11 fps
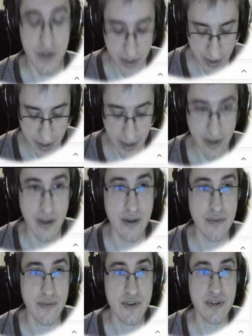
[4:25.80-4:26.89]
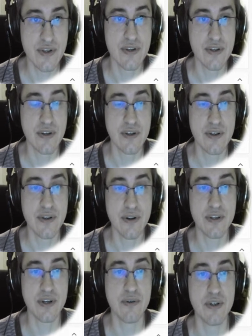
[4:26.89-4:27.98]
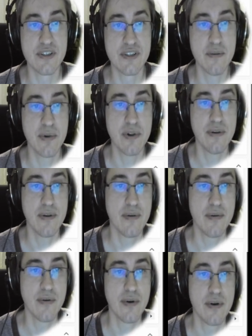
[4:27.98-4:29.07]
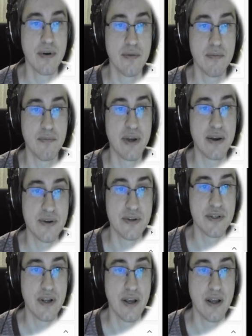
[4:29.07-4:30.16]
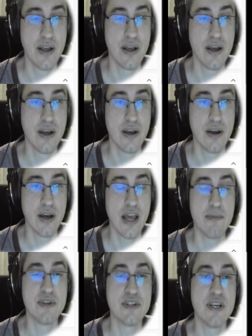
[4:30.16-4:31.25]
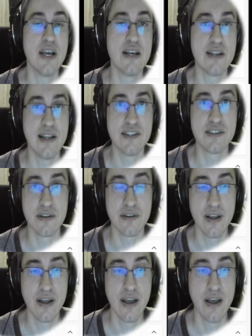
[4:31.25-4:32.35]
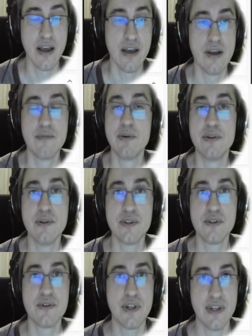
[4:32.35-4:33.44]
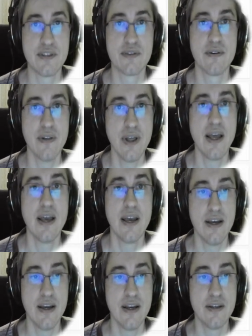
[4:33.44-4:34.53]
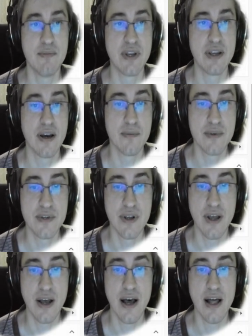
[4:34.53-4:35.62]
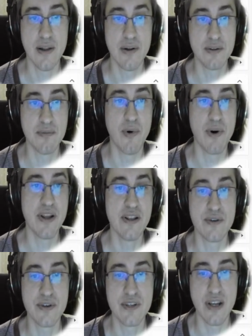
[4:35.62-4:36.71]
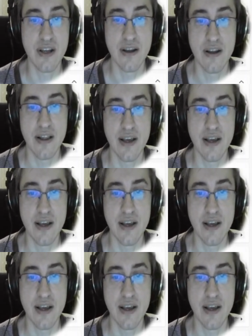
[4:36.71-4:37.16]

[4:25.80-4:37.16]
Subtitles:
Actually, this is not a good example because ABC is a literal. If we do not use a literal, it becomes a lot more interesting.